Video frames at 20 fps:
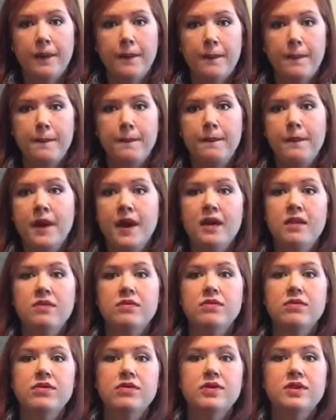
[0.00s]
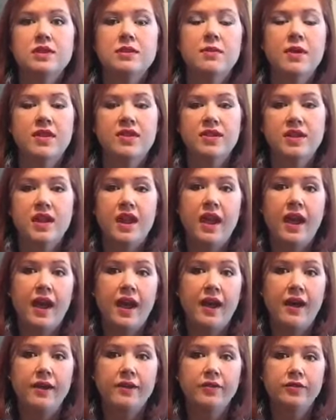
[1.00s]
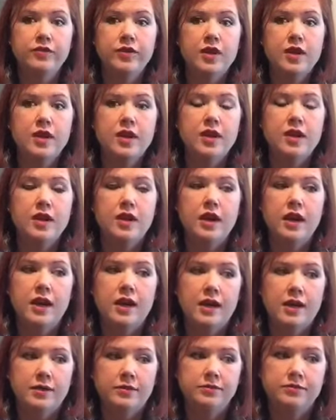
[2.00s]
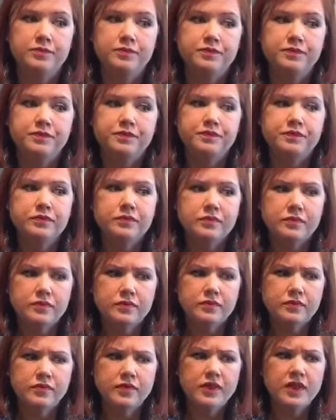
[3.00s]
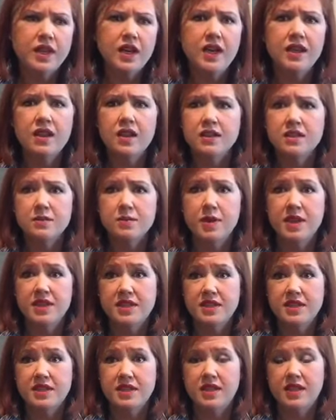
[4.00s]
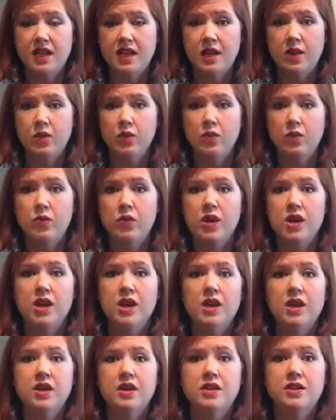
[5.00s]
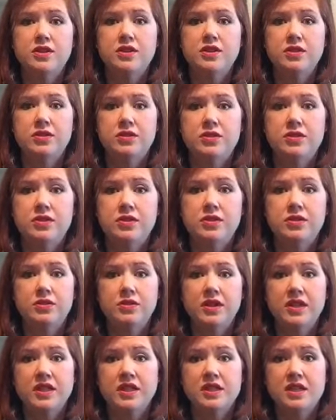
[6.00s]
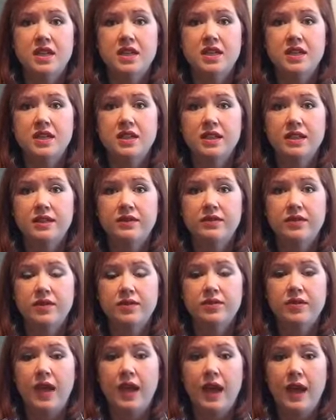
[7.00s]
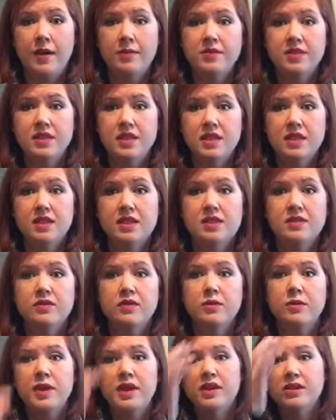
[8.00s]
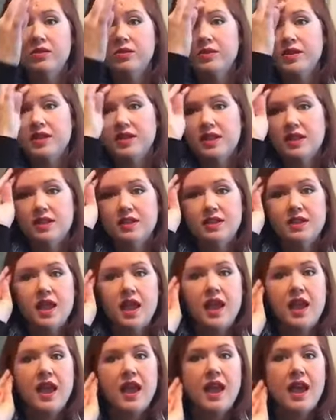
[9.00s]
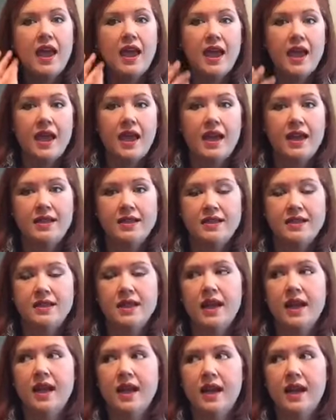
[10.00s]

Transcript: month to month and a half. I lost my assistant at work due to an extended leave of absence for medical reasons, and